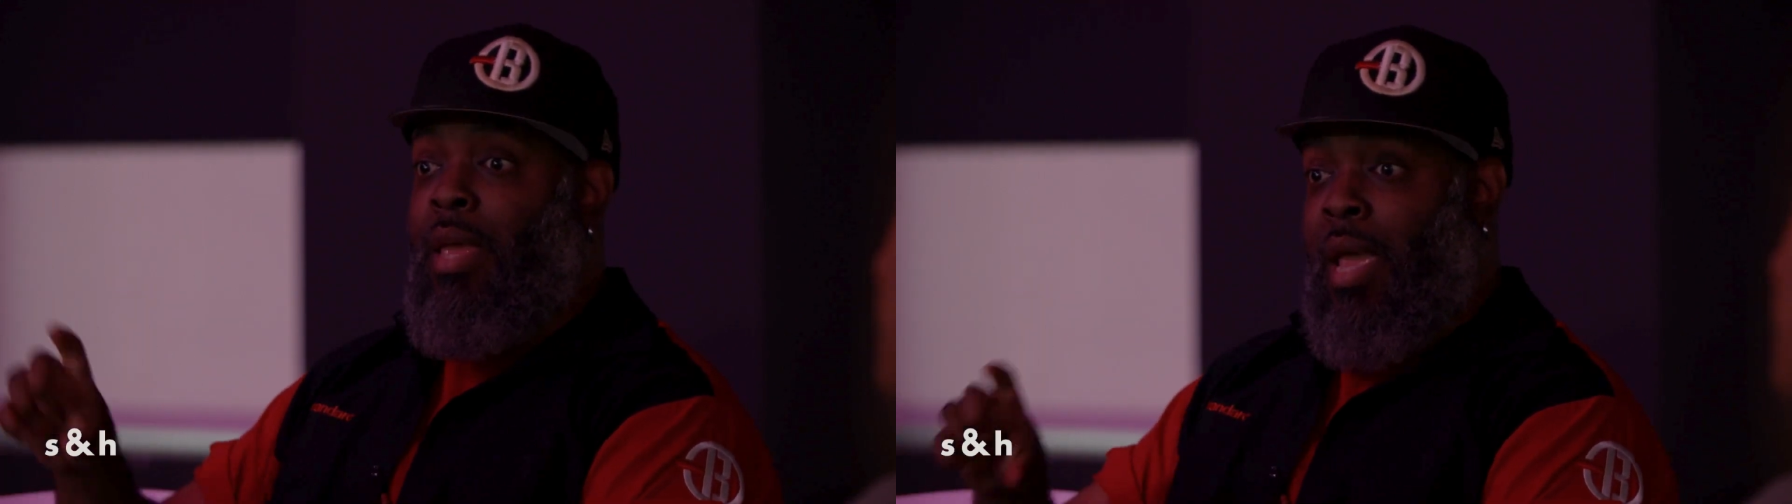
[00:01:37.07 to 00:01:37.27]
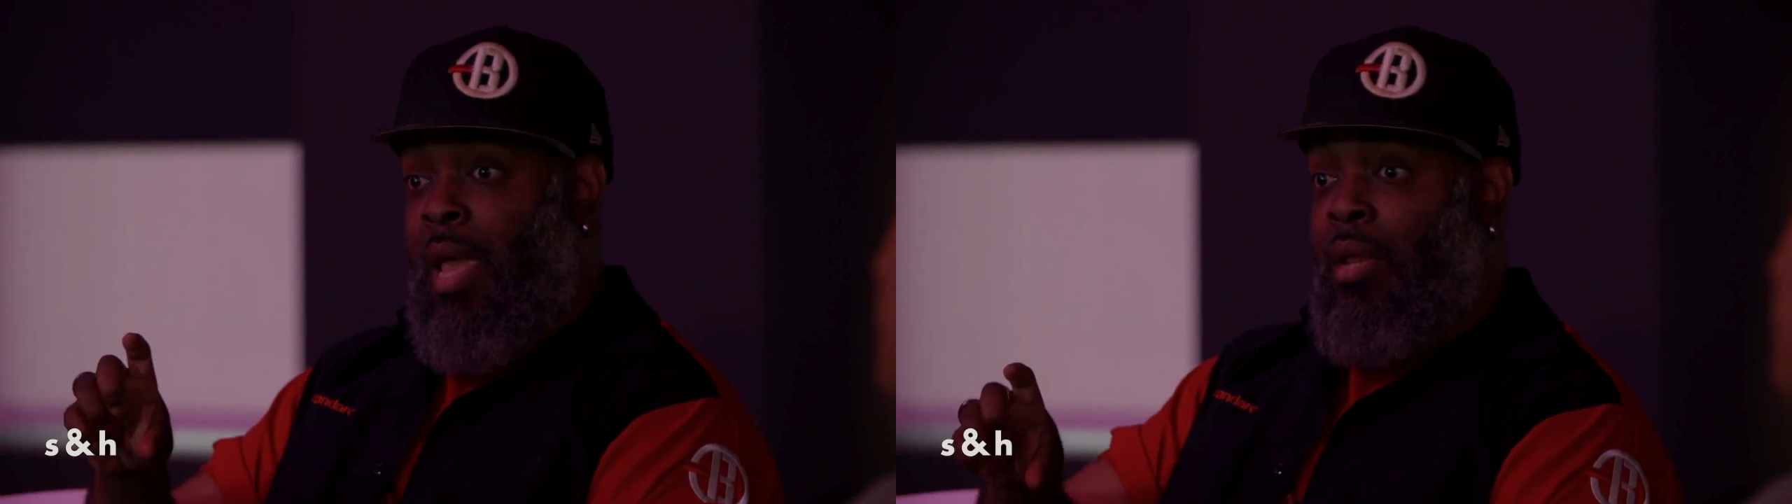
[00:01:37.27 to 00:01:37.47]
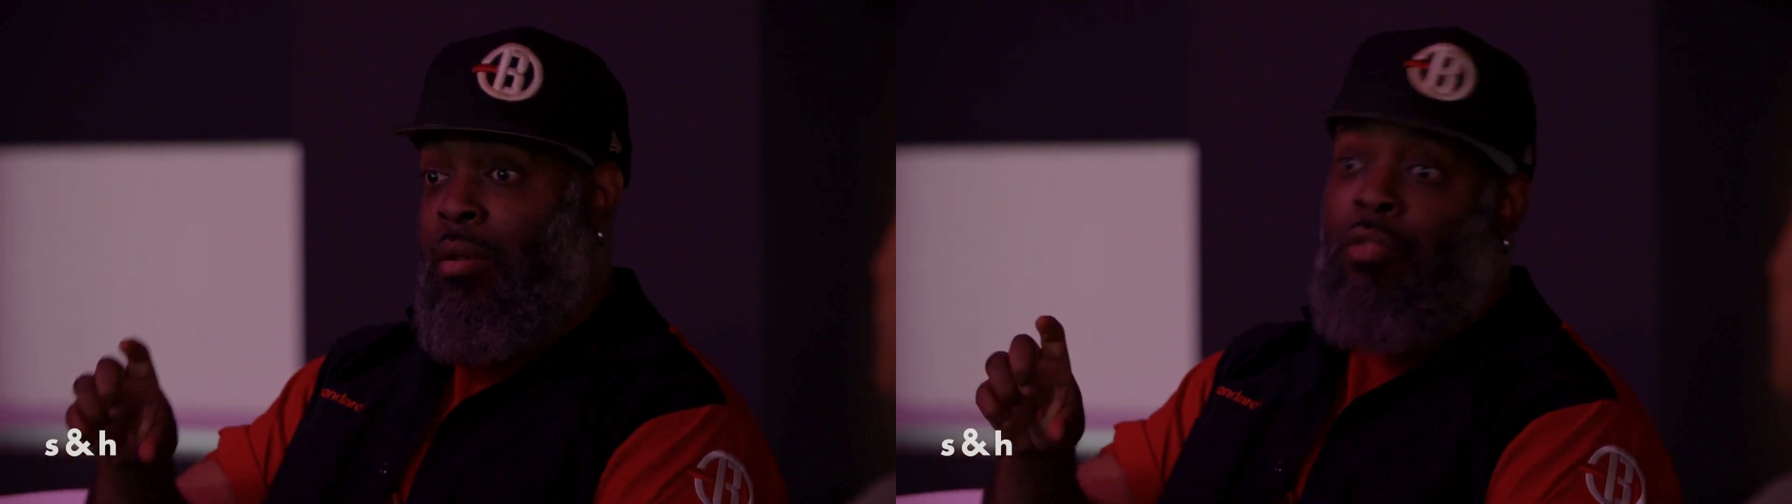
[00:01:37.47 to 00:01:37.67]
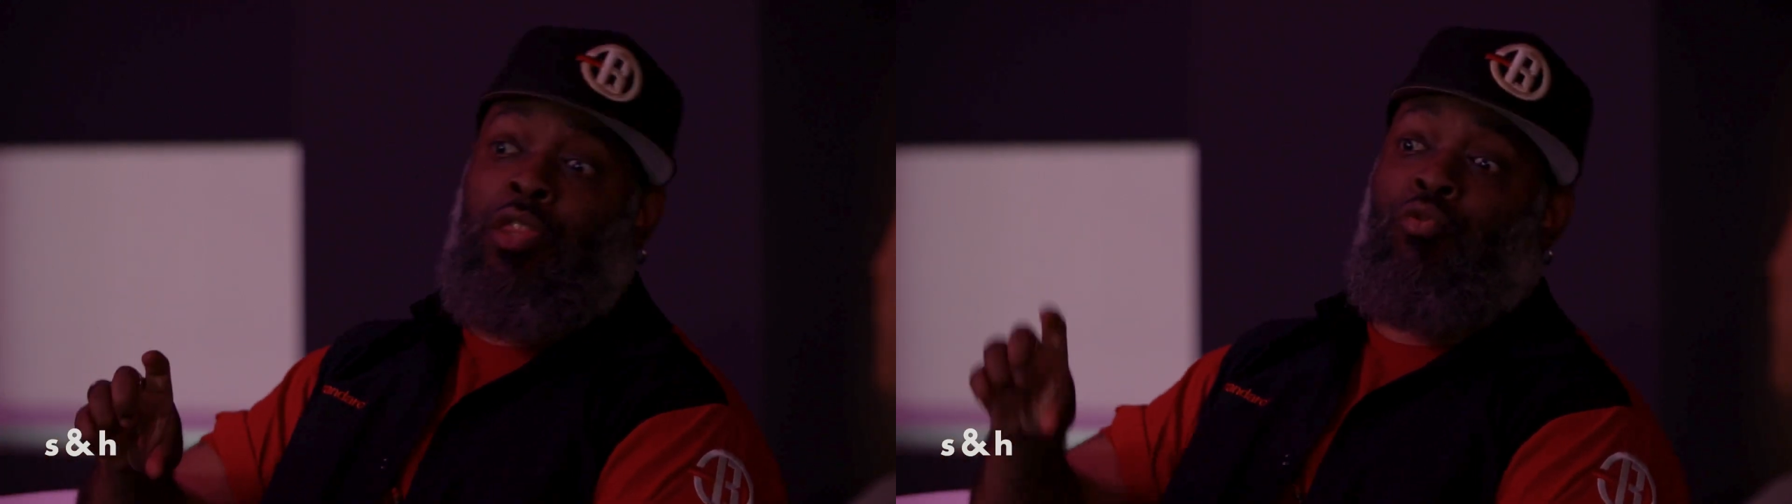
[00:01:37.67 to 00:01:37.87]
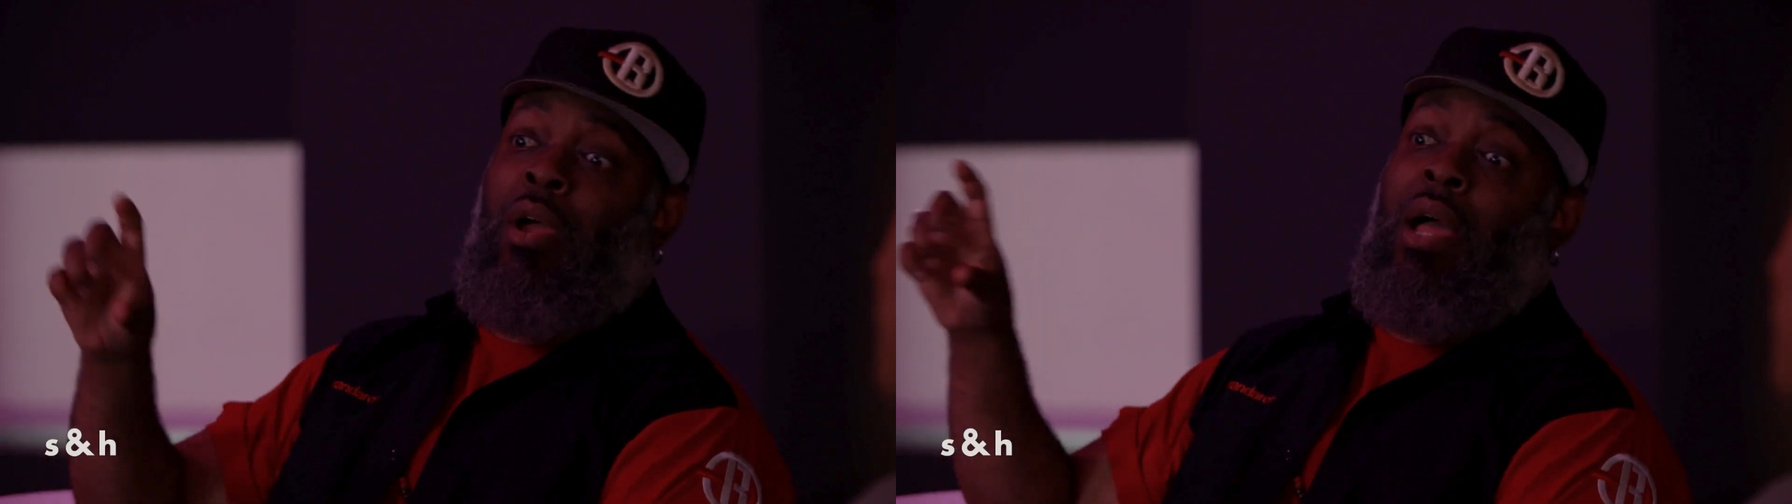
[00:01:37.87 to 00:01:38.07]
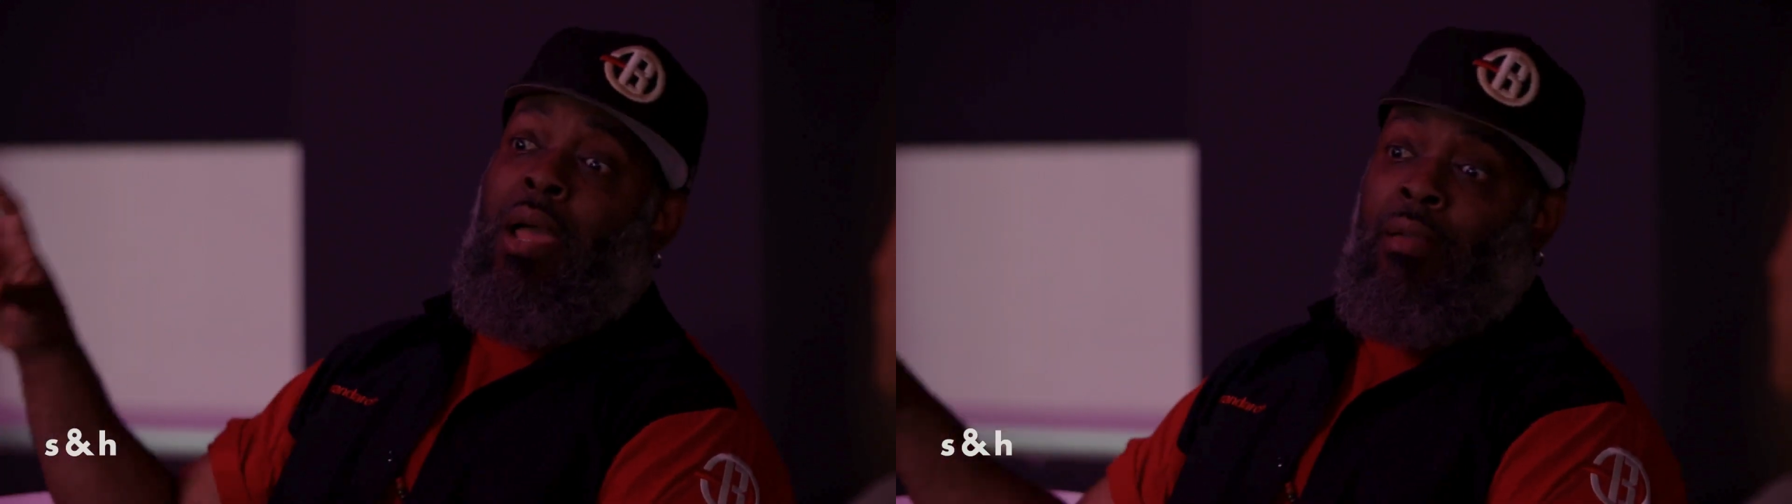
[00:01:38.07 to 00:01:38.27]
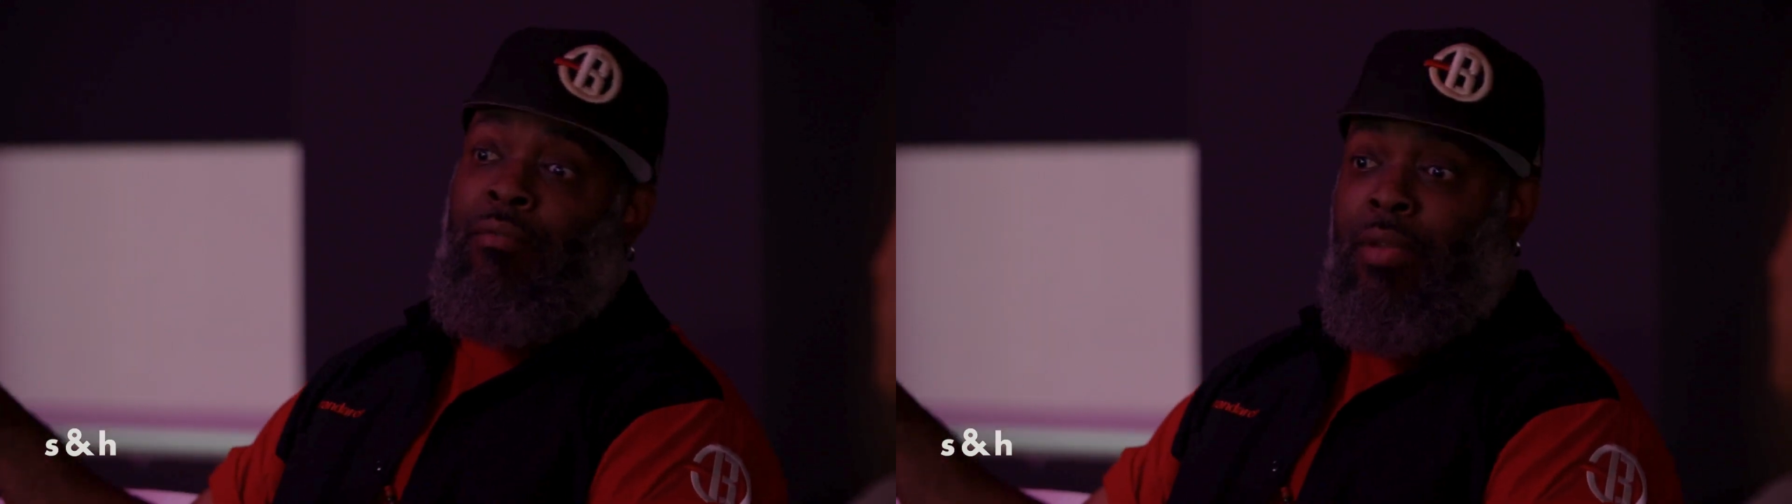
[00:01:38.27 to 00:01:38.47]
and thrive.